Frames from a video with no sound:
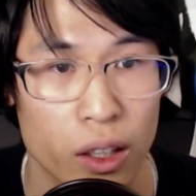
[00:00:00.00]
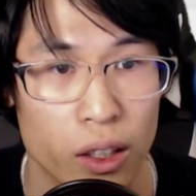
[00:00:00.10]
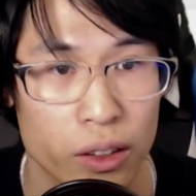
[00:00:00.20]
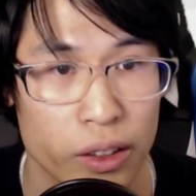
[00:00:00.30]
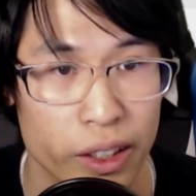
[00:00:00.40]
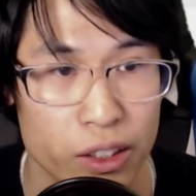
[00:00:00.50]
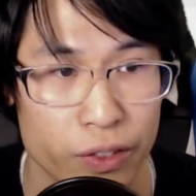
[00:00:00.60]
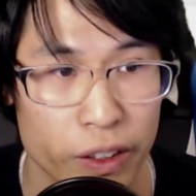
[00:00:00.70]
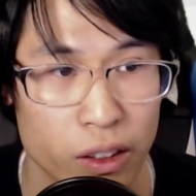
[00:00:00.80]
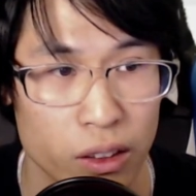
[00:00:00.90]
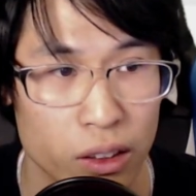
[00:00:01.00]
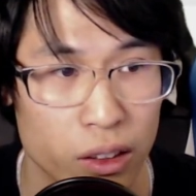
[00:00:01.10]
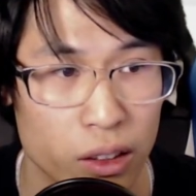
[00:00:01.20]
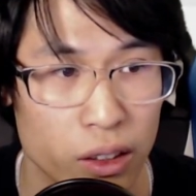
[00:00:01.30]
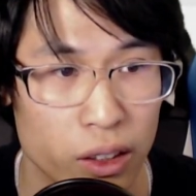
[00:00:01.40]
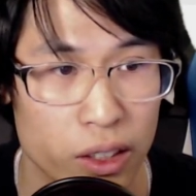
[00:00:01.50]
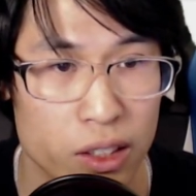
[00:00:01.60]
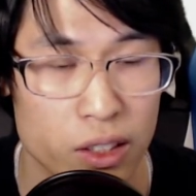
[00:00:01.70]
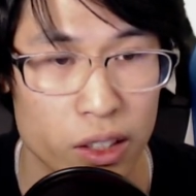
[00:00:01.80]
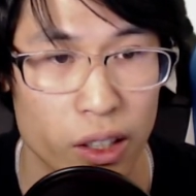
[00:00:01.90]
The next thing
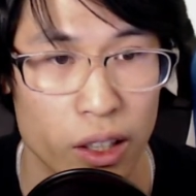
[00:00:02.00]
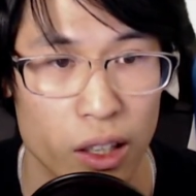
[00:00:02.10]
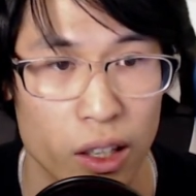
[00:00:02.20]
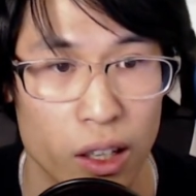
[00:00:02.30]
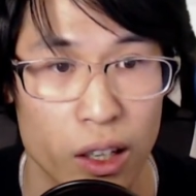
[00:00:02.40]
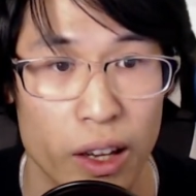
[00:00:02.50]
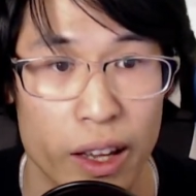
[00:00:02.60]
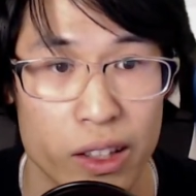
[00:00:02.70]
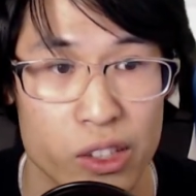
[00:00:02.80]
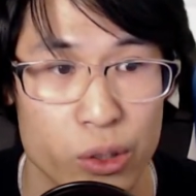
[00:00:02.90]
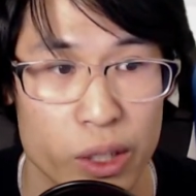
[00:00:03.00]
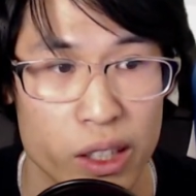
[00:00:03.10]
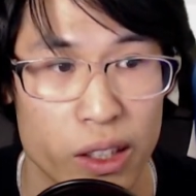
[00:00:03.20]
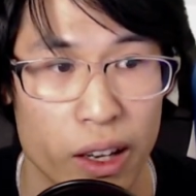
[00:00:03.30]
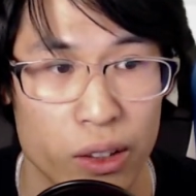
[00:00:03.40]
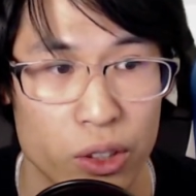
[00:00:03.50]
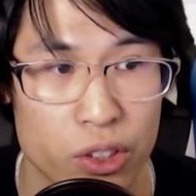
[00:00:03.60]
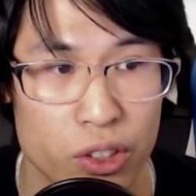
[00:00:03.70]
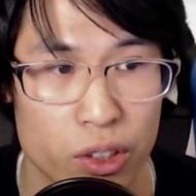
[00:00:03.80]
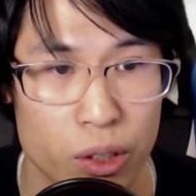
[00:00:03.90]
is end screen and
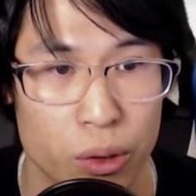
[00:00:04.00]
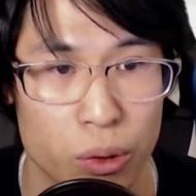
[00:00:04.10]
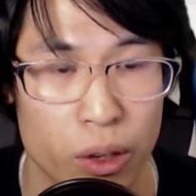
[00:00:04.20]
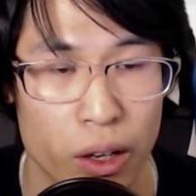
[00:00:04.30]
also